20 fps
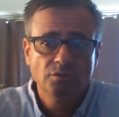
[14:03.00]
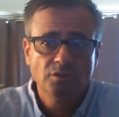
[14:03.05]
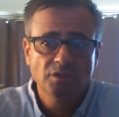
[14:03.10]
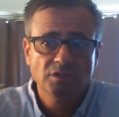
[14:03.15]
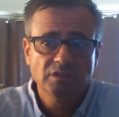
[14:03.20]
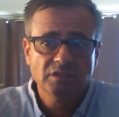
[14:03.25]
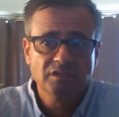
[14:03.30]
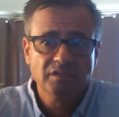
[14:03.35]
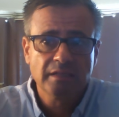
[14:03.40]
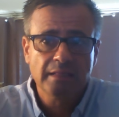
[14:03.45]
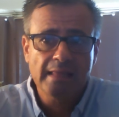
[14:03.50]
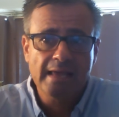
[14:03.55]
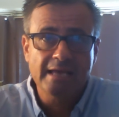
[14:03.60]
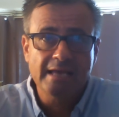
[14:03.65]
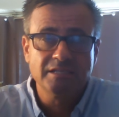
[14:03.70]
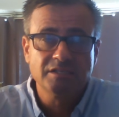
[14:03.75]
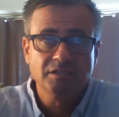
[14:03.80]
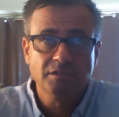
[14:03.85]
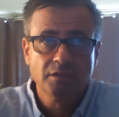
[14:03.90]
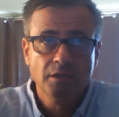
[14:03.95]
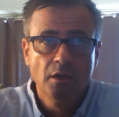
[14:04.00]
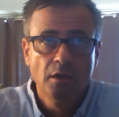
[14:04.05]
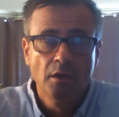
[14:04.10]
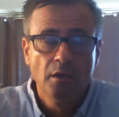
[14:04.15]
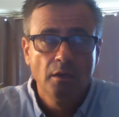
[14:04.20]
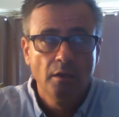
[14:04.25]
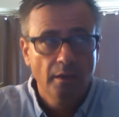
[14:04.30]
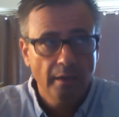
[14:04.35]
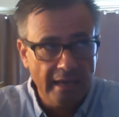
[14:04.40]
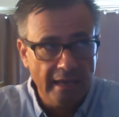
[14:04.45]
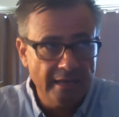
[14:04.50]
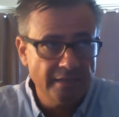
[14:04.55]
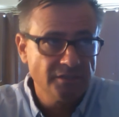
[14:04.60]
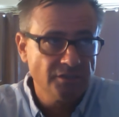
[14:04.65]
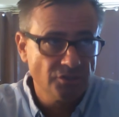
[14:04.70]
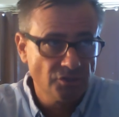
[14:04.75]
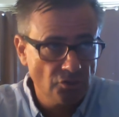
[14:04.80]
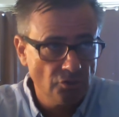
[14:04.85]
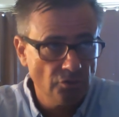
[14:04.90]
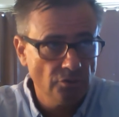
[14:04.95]
this class has a
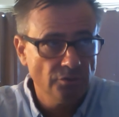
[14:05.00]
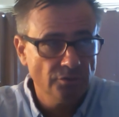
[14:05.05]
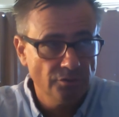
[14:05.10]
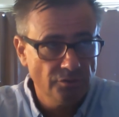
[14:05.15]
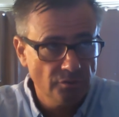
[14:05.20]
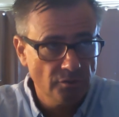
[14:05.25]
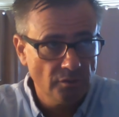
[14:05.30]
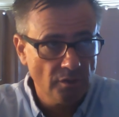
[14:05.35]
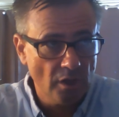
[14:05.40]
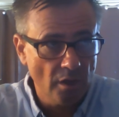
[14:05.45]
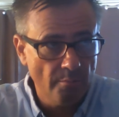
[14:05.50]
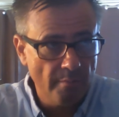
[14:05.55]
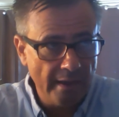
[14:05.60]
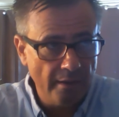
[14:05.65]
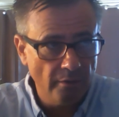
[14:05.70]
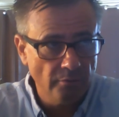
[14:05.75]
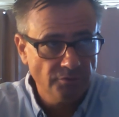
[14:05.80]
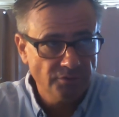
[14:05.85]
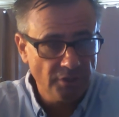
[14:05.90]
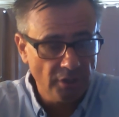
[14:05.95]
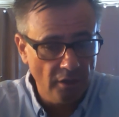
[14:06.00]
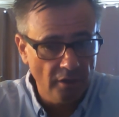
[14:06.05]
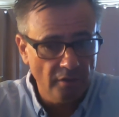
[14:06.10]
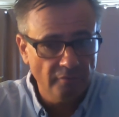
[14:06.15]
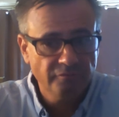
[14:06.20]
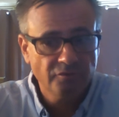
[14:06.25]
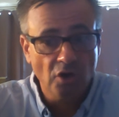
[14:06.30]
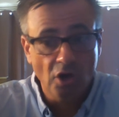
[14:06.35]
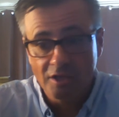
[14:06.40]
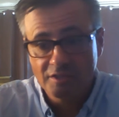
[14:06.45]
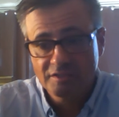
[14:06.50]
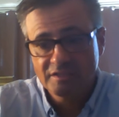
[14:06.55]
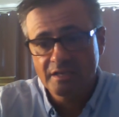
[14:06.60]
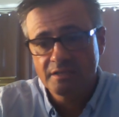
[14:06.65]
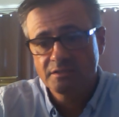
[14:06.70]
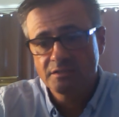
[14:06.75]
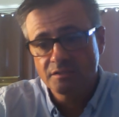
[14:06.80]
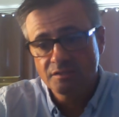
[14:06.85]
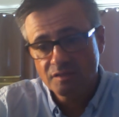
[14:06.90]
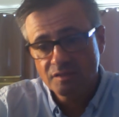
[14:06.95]
certain amount of
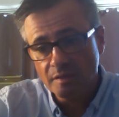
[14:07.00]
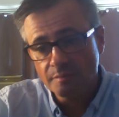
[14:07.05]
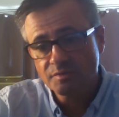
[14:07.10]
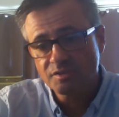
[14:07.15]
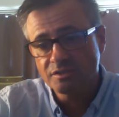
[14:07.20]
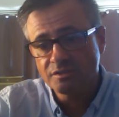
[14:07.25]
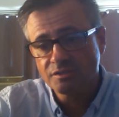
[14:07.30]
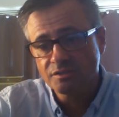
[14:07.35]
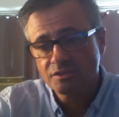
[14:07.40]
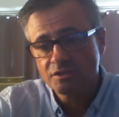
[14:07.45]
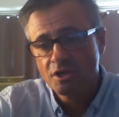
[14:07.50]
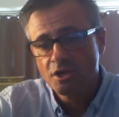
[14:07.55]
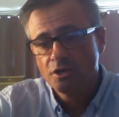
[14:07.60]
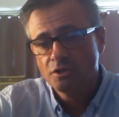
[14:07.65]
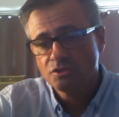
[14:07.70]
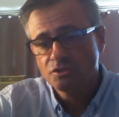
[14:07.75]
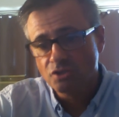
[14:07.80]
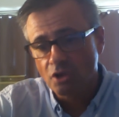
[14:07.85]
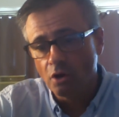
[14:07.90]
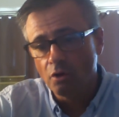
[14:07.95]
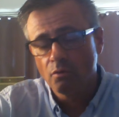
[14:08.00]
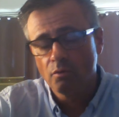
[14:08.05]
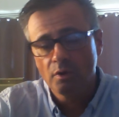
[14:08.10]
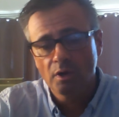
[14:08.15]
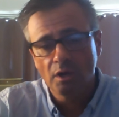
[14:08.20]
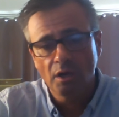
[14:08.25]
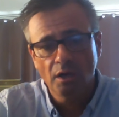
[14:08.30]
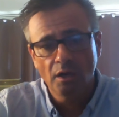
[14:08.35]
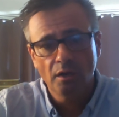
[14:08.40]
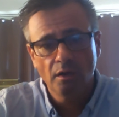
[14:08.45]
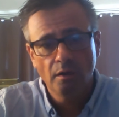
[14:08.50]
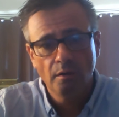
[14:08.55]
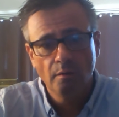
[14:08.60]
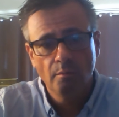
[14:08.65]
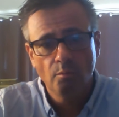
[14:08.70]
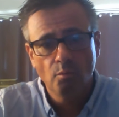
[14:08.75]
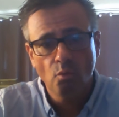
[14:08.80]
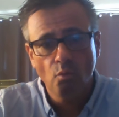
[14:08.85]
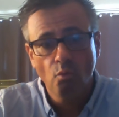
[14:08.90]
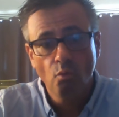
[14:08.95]
content and substance. So
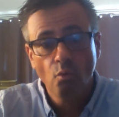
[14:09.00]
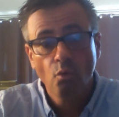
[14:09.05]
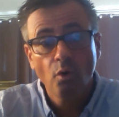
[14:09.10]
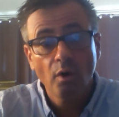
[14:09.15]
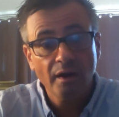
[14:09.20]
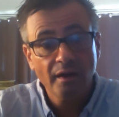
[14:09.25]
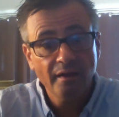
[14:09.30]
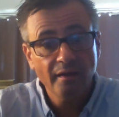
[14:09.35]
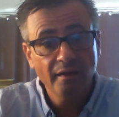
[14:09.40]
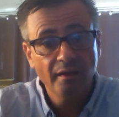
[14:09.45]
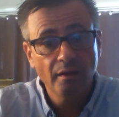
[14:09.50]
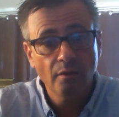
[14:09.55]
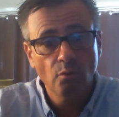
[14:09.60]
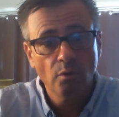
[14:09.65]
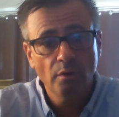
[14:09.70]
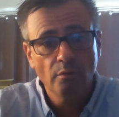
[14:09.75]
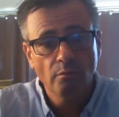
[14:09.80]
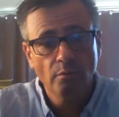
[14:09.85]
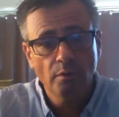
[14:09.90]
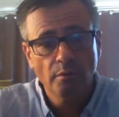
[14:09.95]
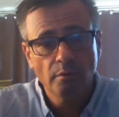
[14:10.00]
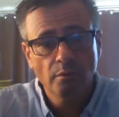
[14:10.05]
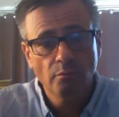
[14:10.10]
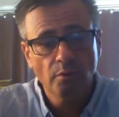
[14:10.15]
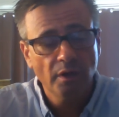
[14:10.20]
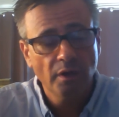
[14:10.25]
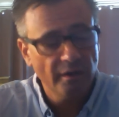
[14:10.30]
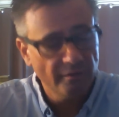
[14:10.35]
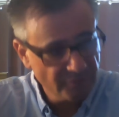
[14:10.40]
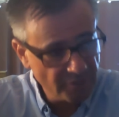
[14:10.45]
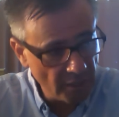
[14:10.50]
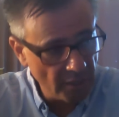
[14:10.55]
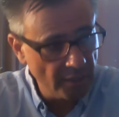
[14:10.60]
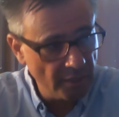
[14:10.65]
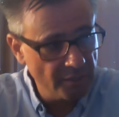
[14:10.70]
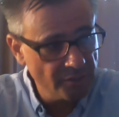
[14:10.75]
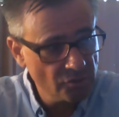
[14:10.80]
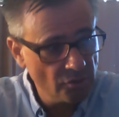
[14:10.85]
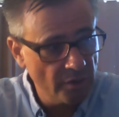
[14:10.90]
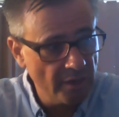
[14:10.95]
what I've done
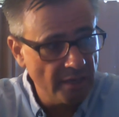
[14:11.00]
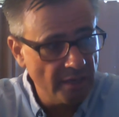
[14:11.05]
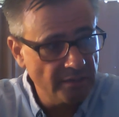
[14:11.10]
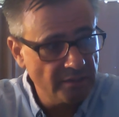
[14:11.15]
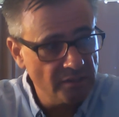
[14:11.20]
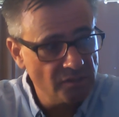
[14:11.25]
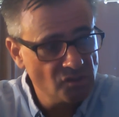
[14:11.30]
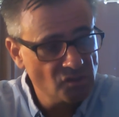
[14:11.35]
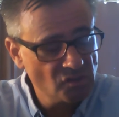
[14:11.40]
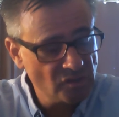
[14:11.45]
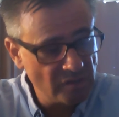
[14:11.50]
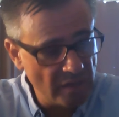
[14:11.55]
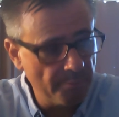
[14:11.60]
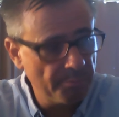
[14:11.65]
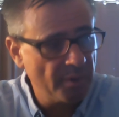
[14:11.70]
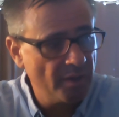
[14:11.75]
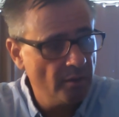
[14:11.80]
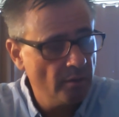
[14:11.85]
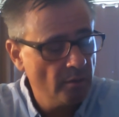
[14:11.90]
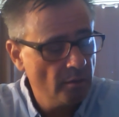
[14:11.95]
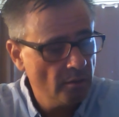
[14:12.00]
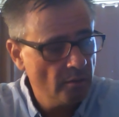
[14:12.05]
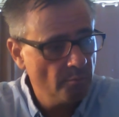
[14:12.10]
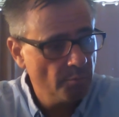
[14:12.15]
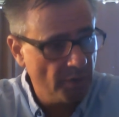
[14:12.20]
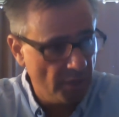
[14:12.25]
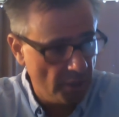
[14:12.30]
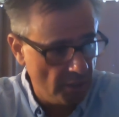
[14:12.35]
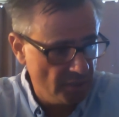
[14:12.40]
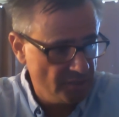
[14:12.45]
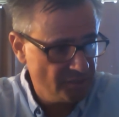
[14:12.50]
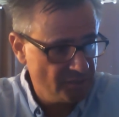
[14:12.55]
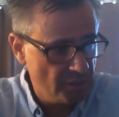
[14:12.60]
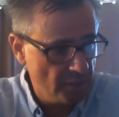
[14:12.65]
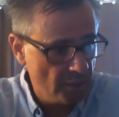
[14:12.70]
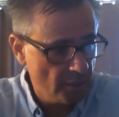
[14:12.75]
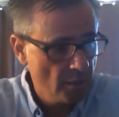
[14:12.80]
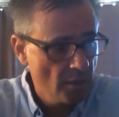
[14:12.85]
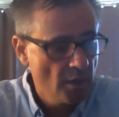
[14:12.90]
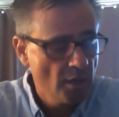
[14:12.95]
is create this skip policy.
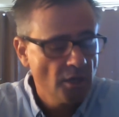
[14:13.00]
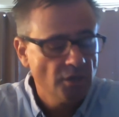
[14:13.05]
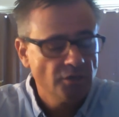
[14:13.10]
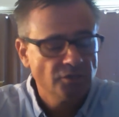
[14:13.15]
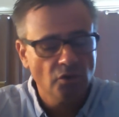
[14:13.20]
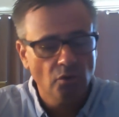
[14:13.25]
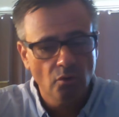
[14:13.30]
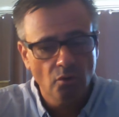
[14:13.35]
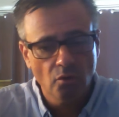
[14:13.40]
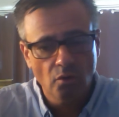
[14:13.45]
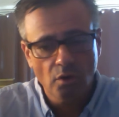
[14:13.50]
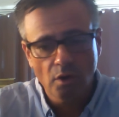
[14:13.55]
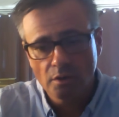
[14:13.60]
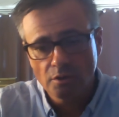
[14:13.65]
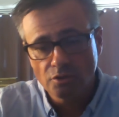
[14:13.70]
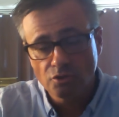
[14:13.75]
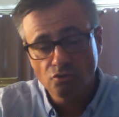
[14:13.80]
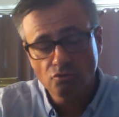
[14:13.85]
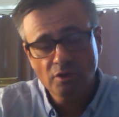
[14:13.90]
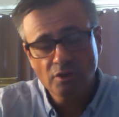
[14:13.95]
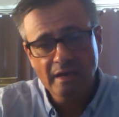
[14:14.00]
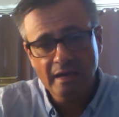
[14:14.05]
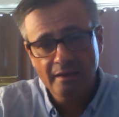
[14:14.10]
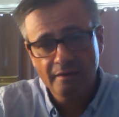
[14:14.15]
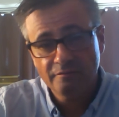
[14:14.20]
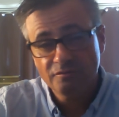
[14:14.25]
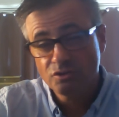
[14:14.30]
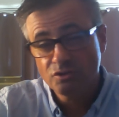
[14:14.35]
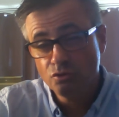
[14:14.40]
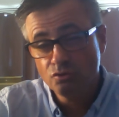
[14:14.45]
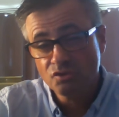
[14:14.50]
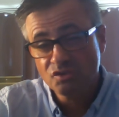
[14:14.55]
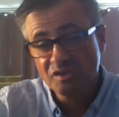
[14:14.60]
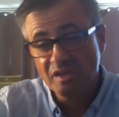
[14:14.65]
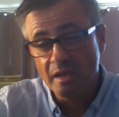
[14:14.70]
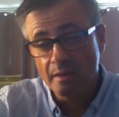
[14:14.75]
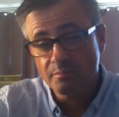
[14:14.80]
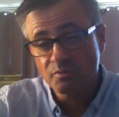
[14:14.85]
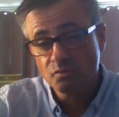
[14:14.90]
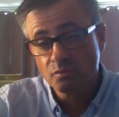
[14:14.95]
So you can have 2
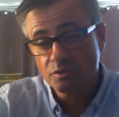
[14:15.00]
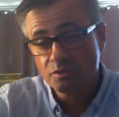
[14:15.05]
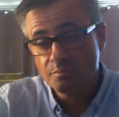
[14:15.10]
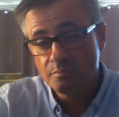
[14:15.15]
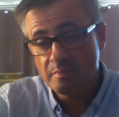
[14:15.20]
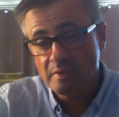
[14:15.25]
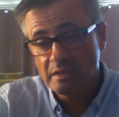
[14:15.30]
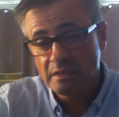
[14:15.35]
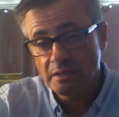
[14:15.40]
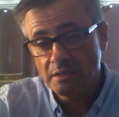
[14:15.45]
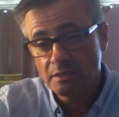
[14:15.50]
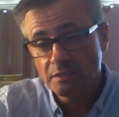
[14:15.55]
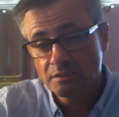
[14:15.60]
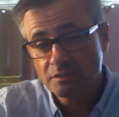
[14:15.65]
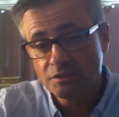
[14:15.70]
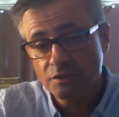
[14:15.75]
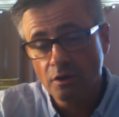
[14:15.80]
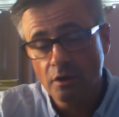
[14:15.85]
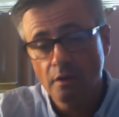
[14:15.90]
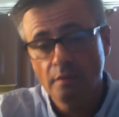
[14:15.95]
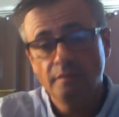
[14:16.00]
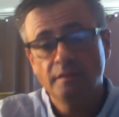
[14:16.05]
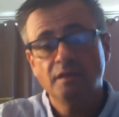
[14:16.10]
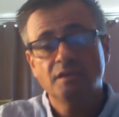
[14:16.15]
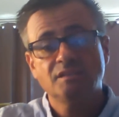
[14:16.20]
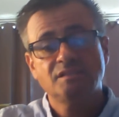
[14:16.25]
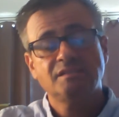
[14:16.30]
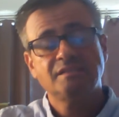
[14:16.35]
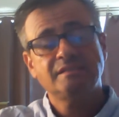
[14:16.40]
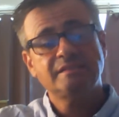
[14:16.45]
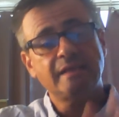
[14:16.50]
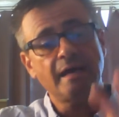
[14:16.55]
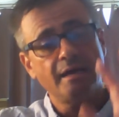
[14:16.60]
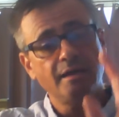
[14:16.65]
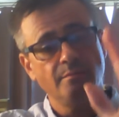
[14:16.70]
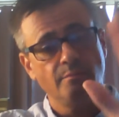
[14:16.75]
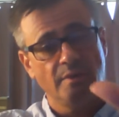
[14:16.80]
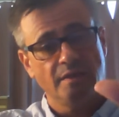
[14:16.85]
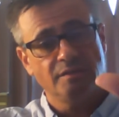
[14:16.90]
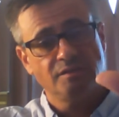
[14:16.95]
skips, which means on the
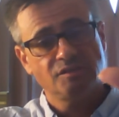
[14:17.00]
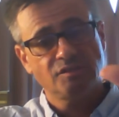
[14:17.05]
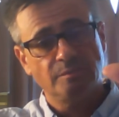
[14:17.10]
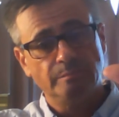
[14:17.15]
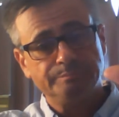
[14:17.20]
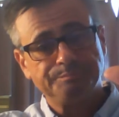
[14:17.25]
assignments,